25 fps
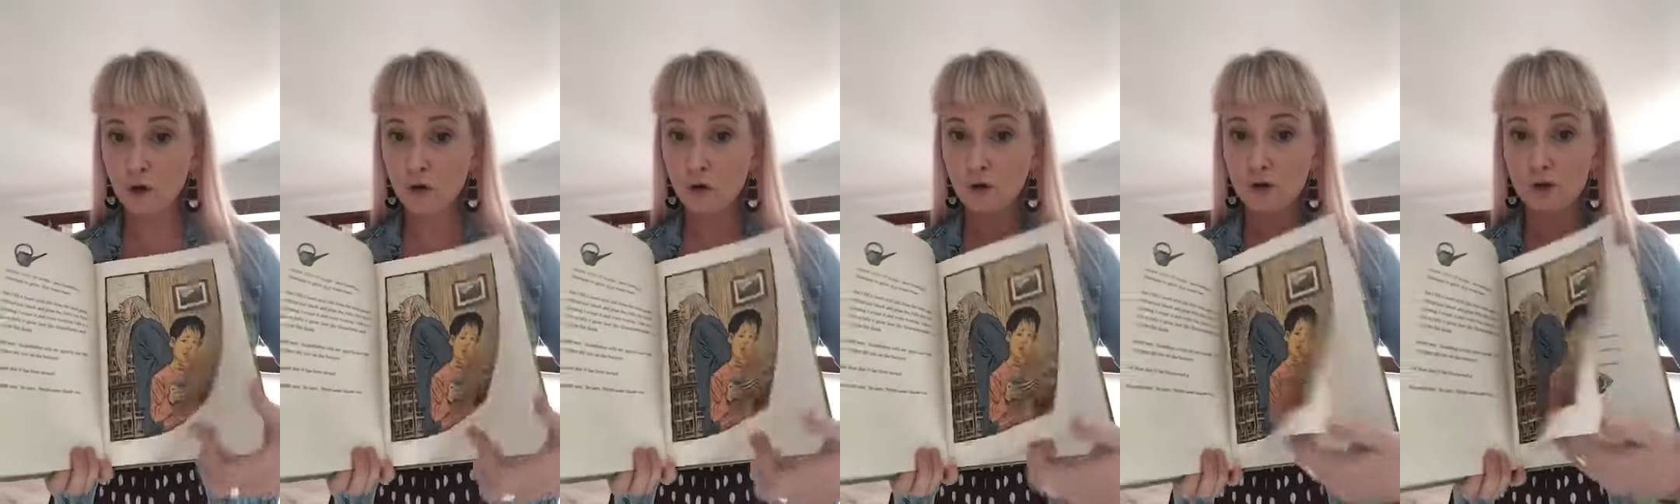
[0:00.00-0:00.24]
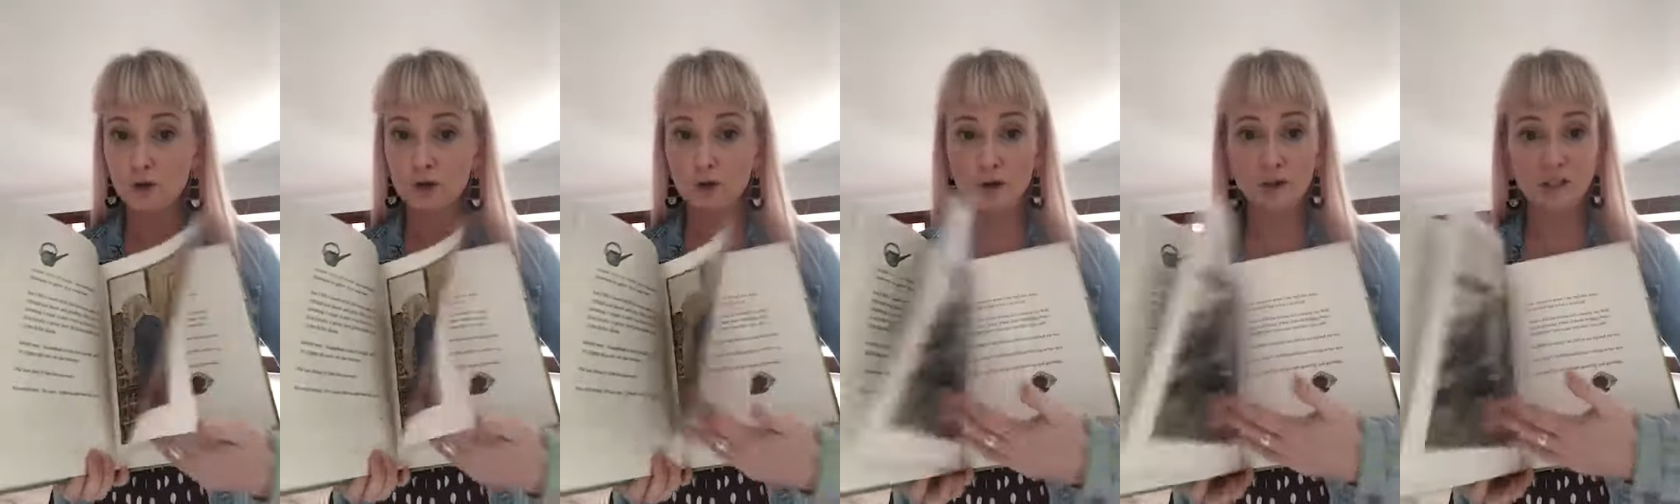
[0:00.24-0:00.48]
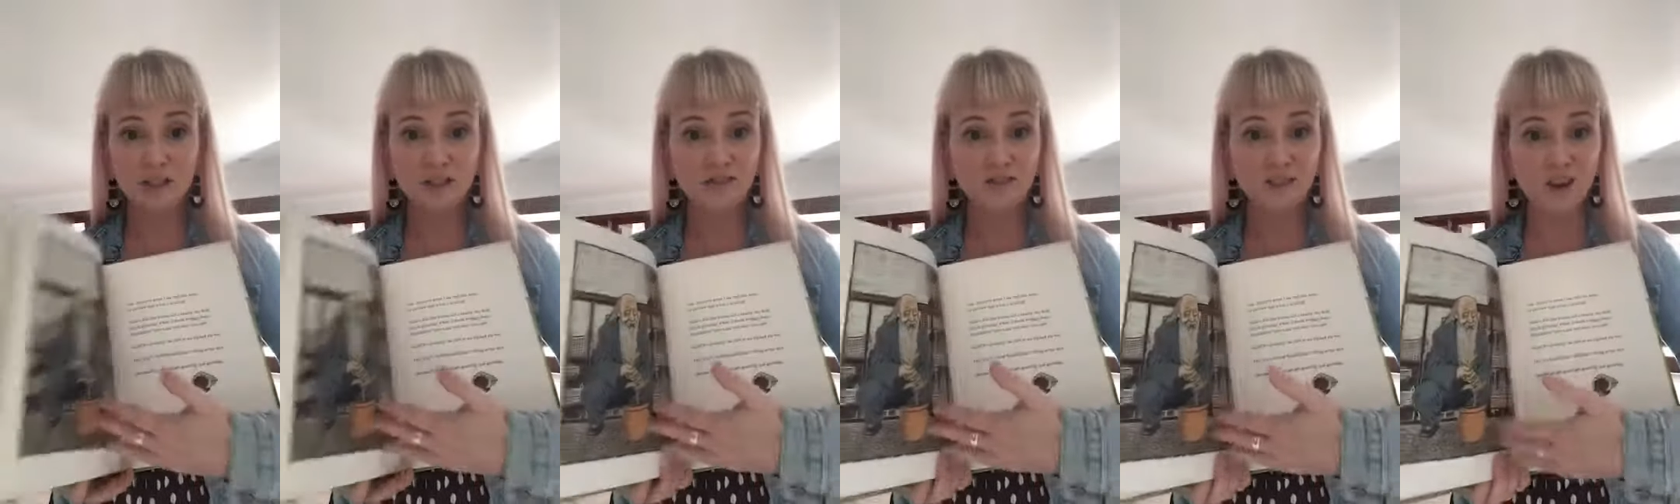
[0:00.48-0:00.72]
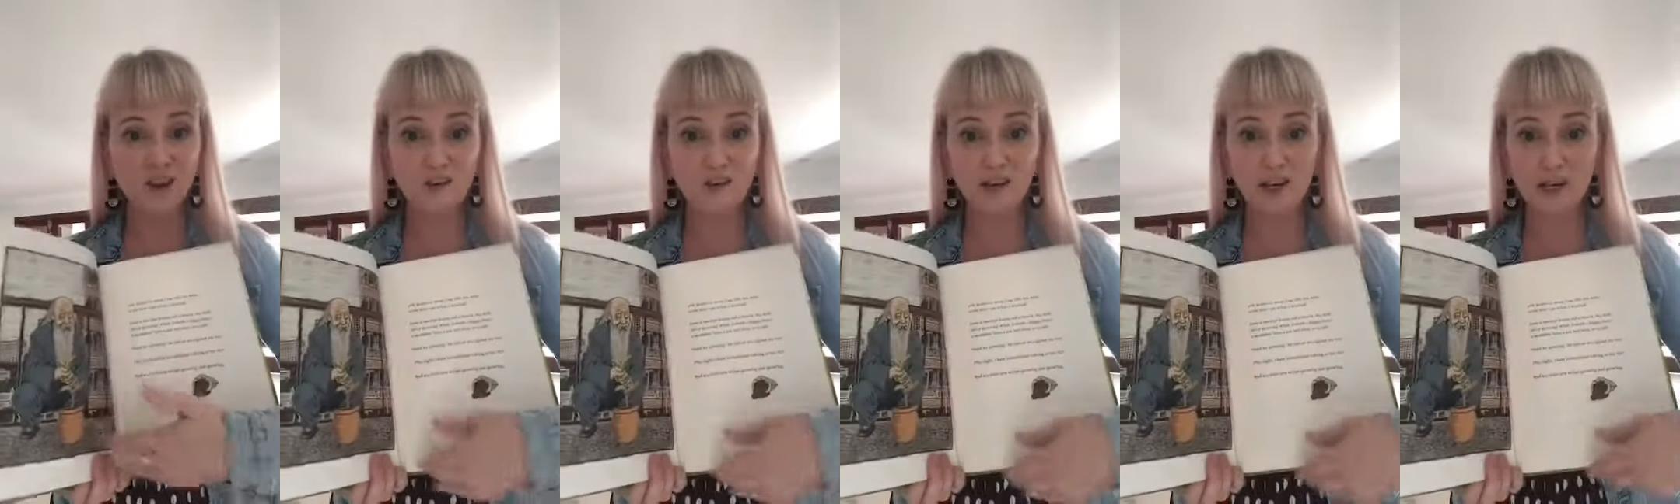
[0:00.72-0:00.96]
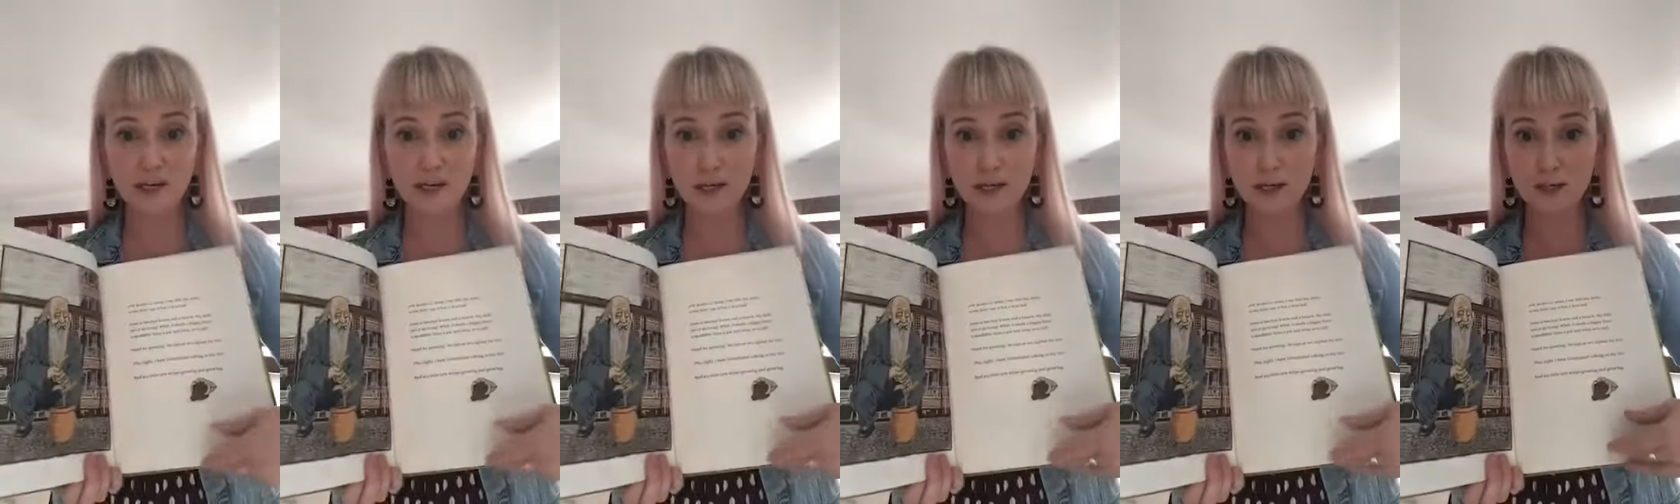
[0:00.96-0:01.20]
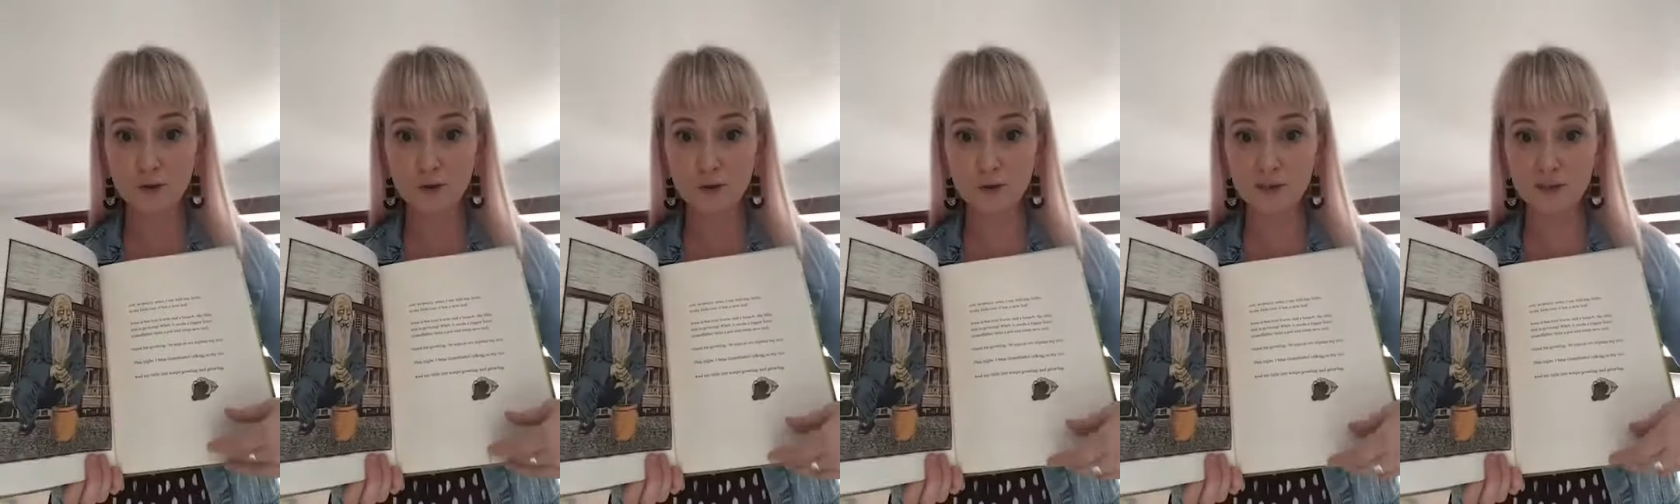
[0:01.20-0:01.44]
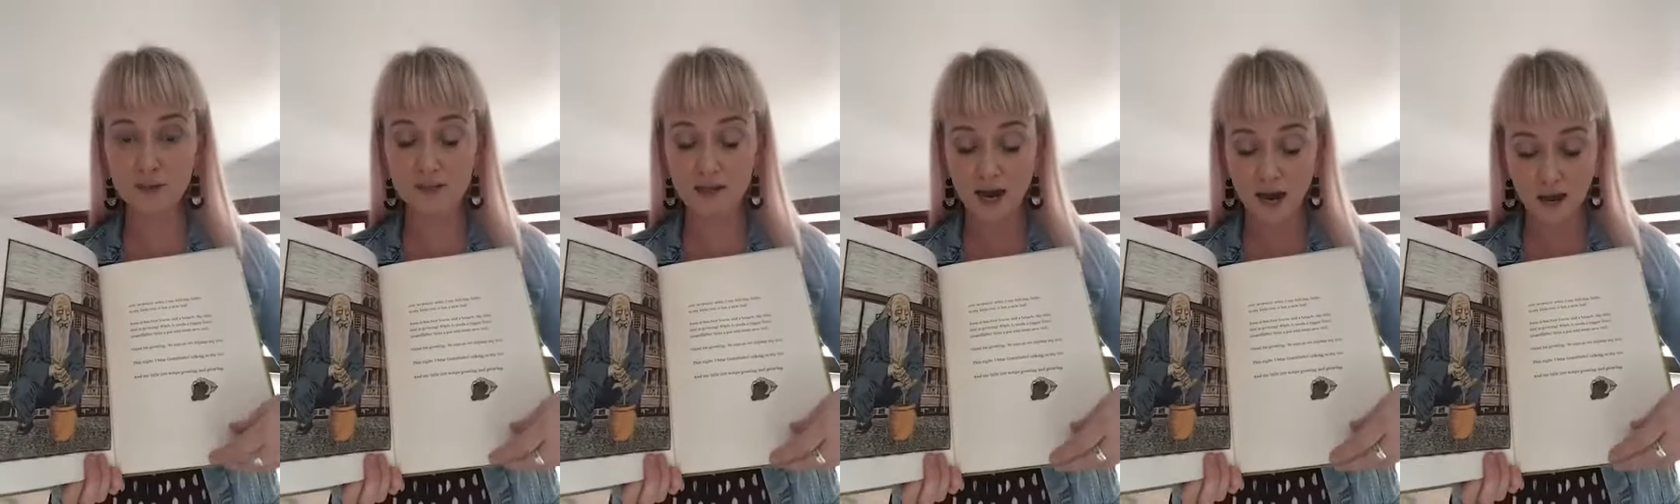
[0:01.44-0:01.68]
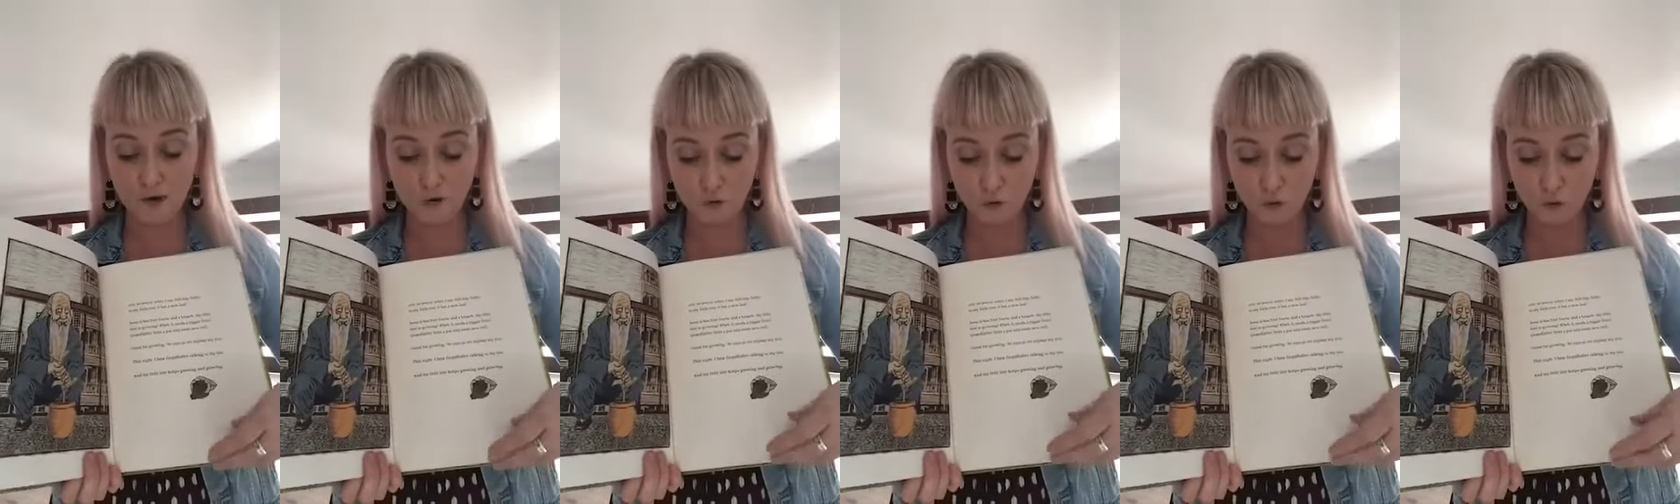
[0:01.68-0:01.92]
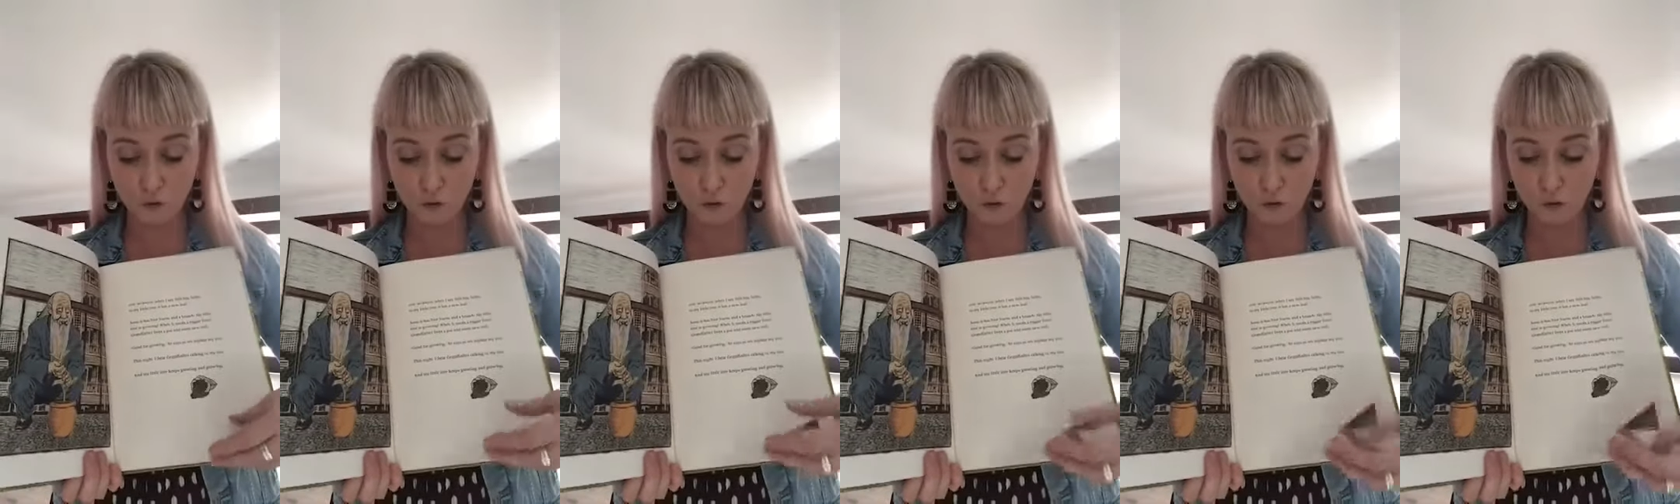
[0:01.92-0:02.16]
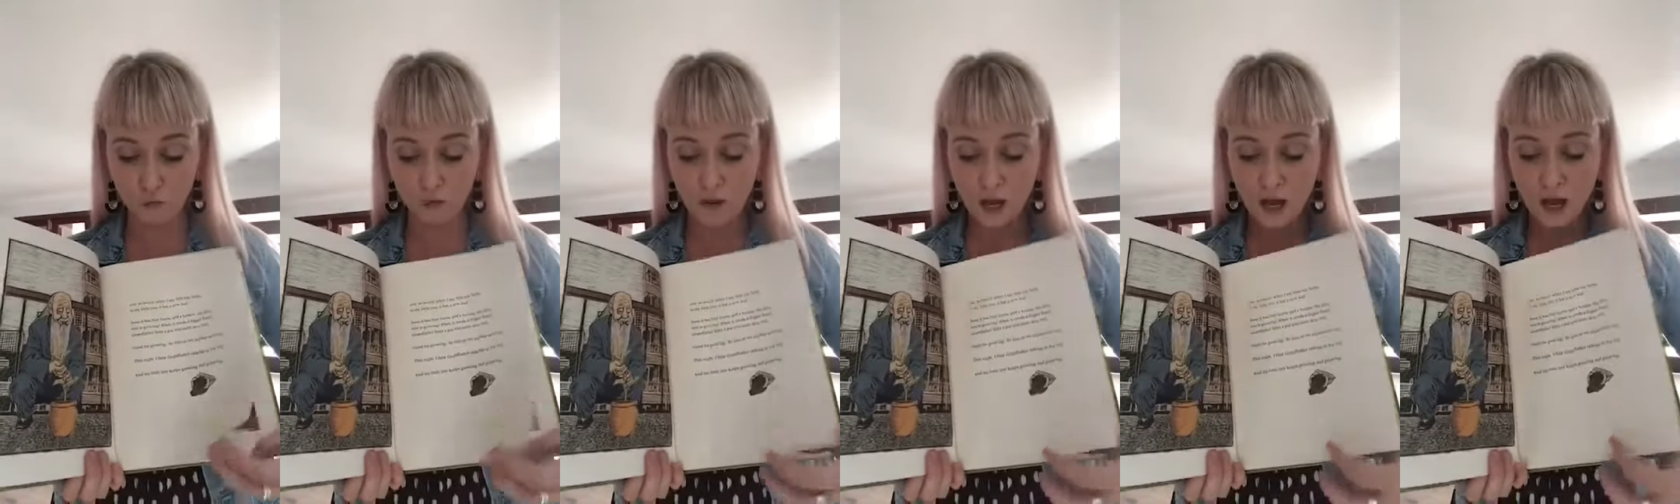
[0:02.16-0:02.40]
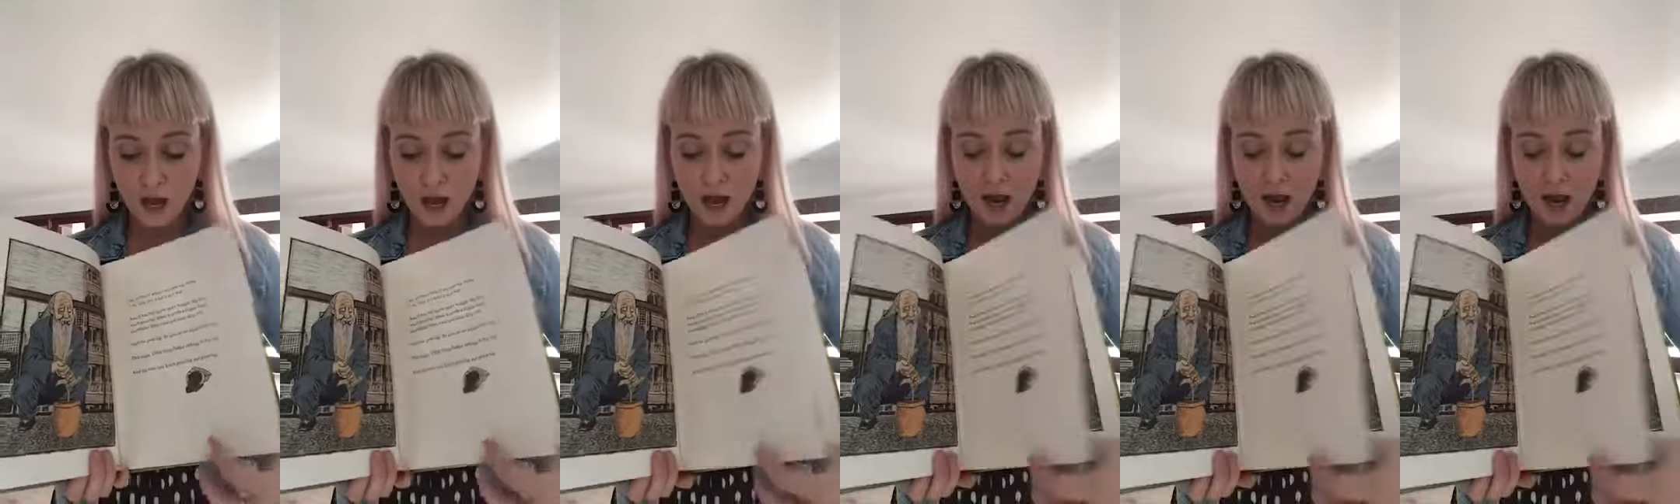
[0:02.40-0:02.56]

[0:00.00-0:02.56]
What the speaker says: who shows very little interest at all